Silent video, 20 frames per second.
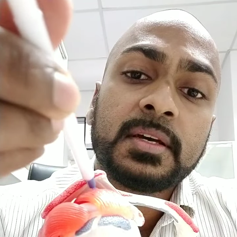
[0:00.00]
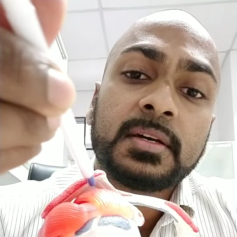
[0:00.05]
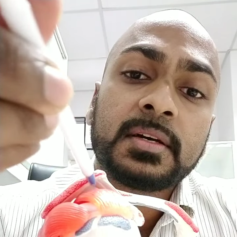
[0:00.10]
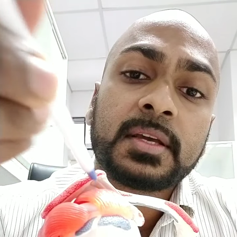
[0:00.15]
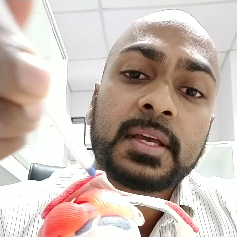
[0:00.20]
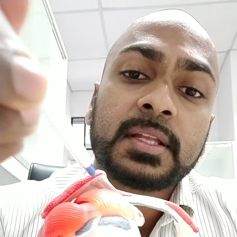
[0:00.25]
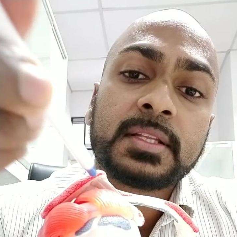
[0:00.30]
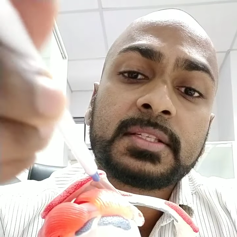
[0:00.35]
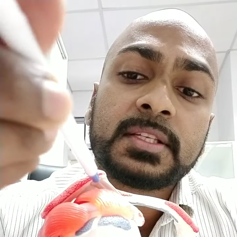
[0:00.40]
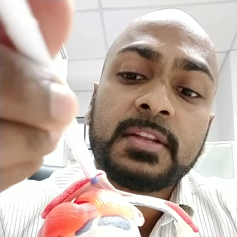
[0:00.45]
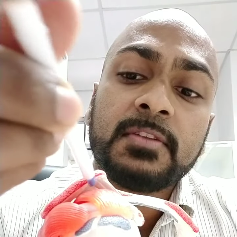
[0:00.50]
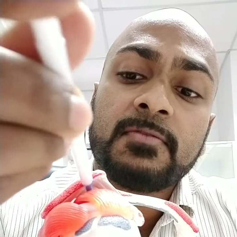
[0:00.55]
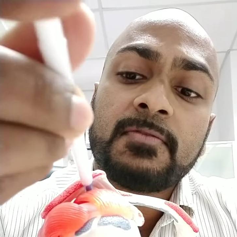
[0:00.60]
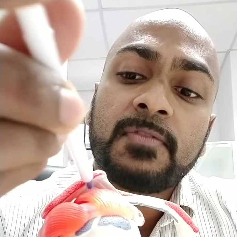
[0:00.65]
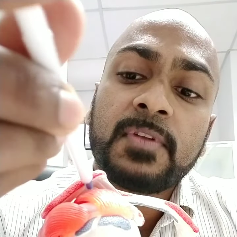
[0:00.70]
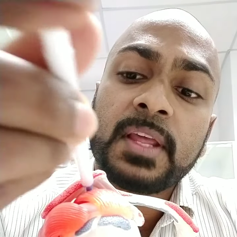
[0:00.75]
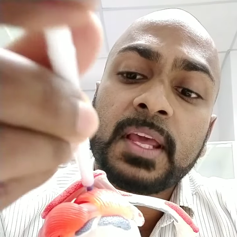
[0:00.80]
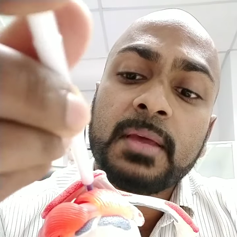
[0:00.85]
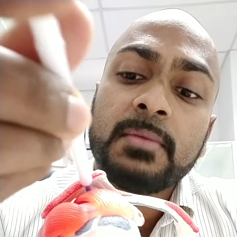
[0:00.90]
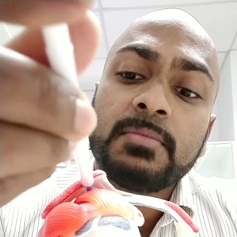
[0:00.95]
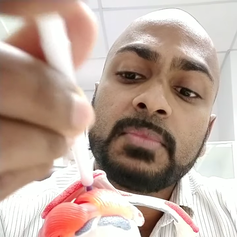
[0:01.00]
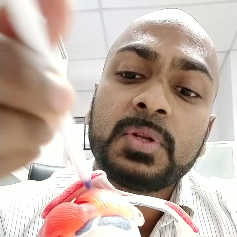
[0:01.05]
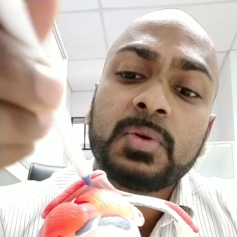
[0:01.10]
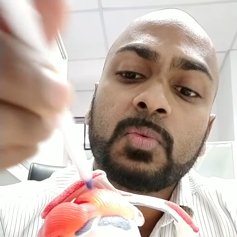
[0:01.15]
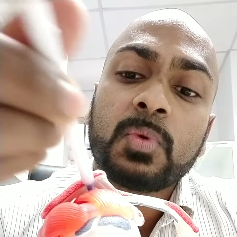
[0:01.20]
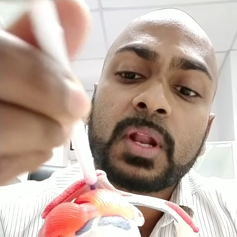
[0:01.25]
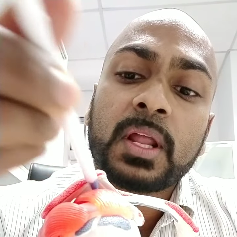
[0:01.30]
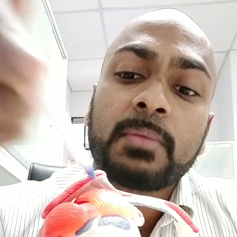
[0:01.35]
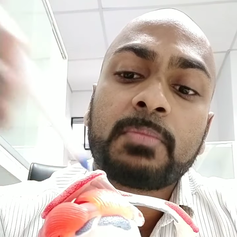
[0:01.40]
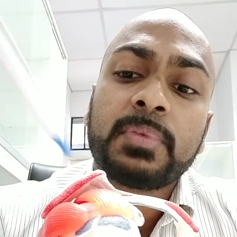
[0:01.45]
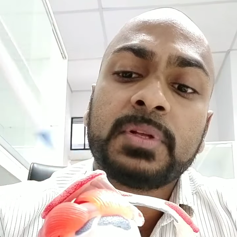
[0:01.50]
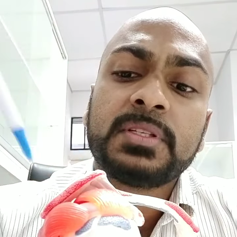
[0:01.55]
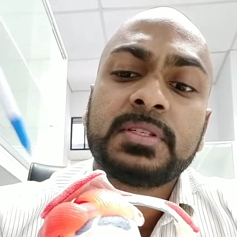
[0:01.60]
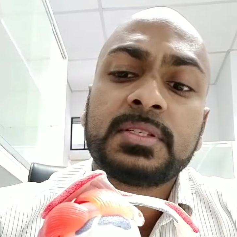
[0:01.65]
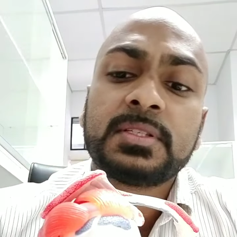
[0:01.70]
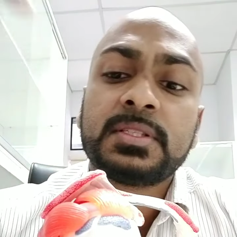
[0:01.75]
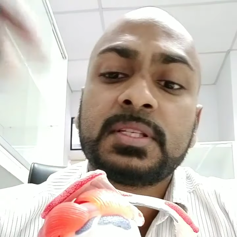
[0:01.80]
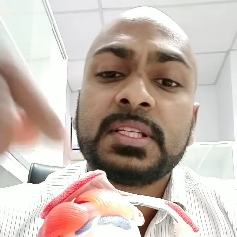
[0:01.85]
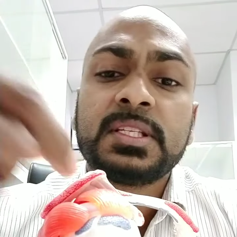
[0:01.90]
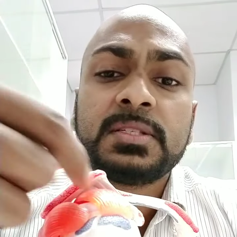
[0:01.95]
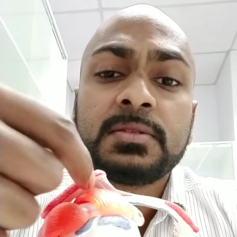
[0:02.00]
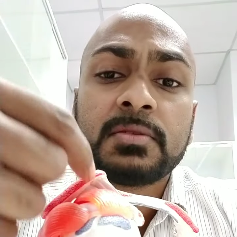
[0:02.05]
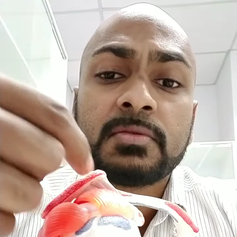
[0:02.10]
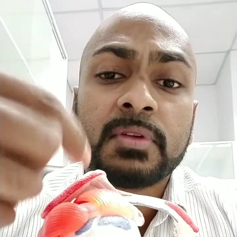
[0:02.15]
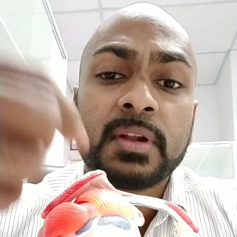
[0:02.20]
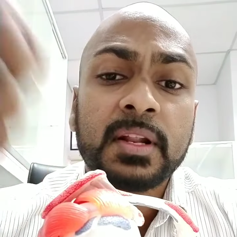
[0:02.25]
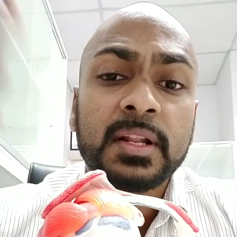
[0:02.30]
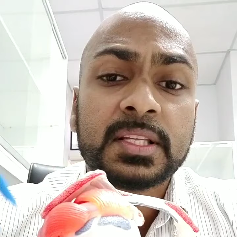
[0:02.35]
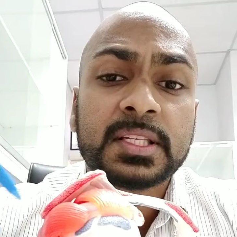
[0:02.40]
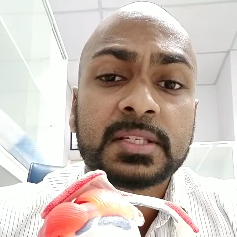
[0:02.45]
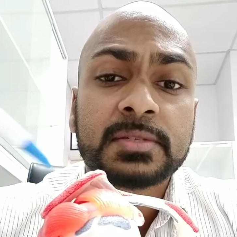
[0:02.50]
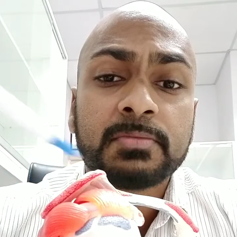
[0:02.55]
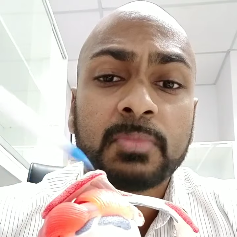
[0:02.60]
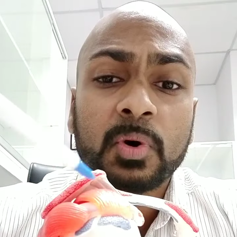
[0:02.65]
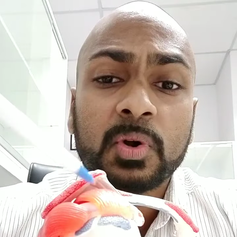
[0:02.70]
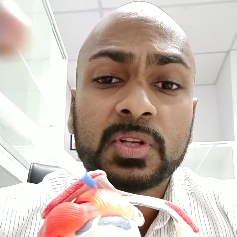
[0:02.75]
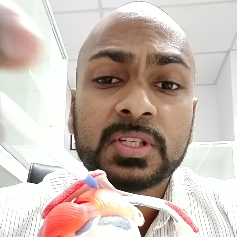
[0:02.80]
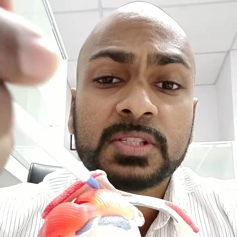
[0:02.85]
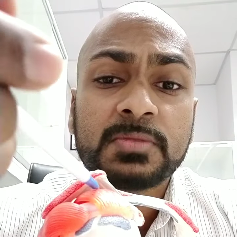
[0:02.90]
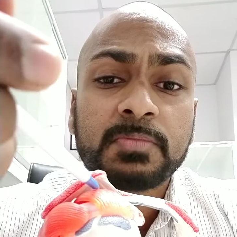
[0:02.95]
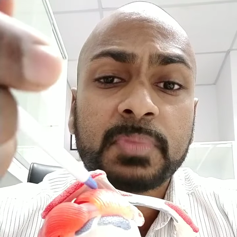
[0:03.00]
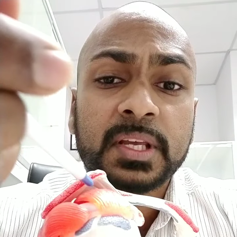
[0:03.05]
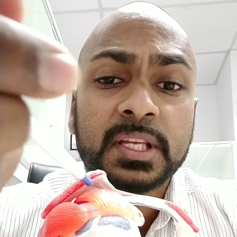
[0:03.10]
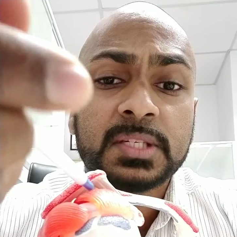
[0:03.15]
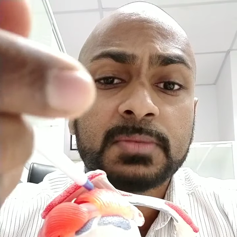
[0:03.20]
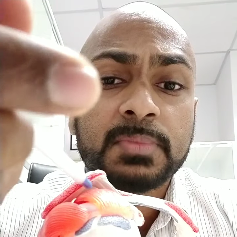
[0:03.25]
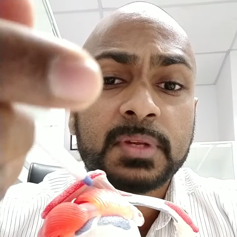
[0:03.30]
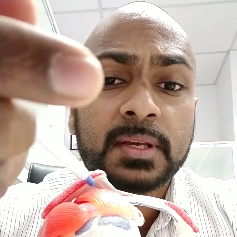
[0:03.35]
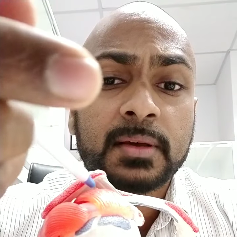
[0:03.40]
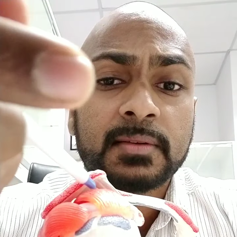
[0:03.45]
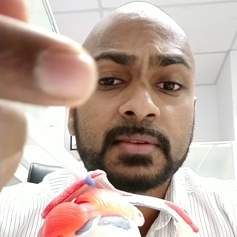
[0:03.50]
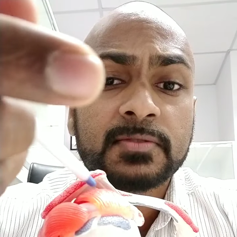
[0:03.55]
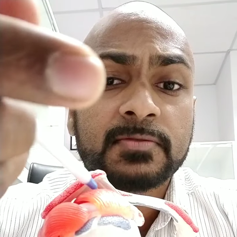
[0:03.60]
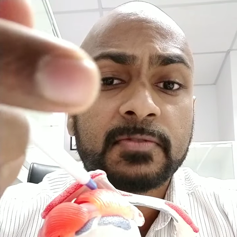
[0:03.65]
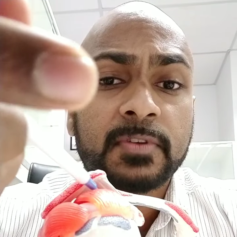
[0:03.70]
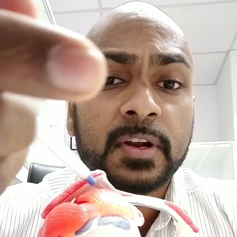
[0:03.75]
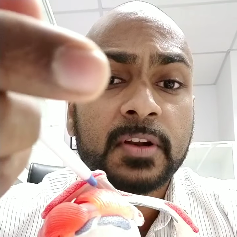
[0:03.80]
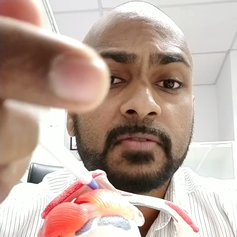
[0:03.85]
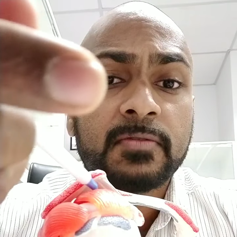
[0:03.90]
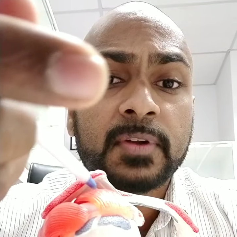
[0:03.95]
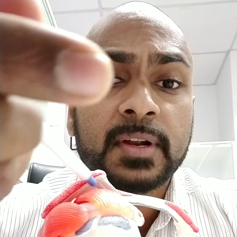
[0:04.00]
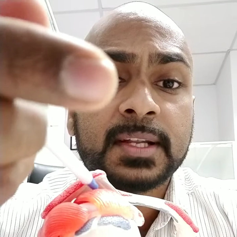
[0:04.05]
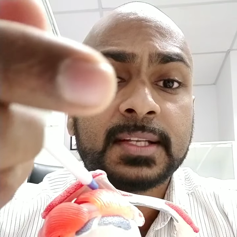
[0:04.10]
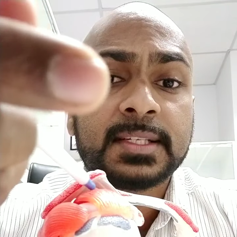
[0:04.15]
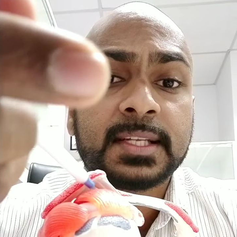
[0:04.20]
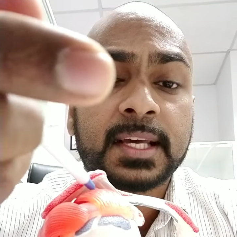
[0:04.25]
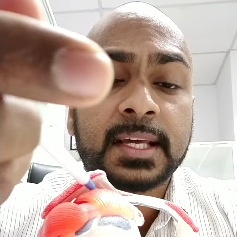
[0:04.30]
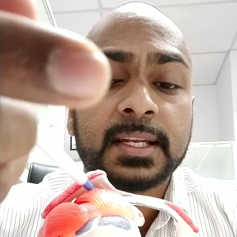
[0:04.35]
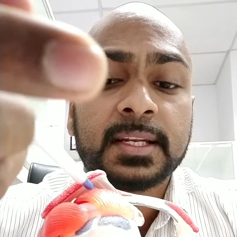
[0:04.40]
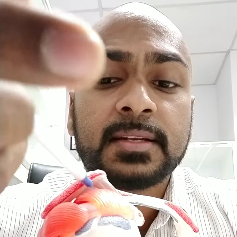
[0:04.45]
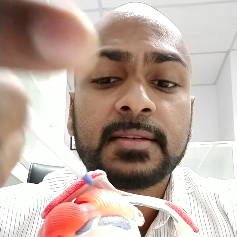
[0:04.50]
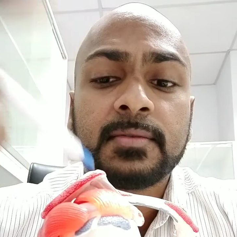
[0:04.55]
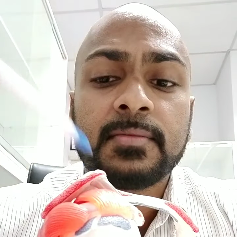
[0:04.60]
gets inflamed, what happens is this really small space becomes very, very tight.